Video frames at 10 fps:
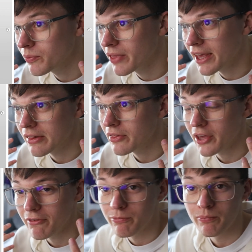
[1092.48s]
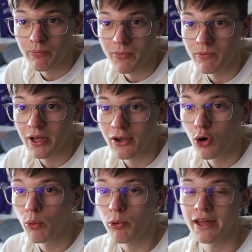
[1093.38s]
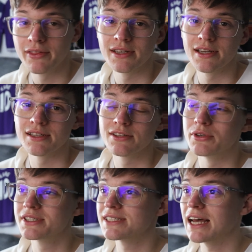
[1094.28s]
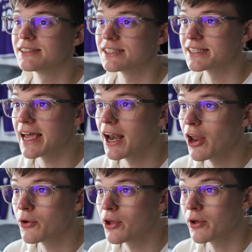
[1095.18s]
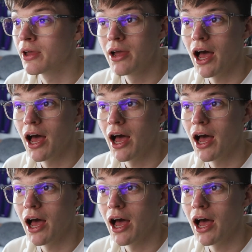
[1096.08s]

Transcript: They've incorporated the new Santander logo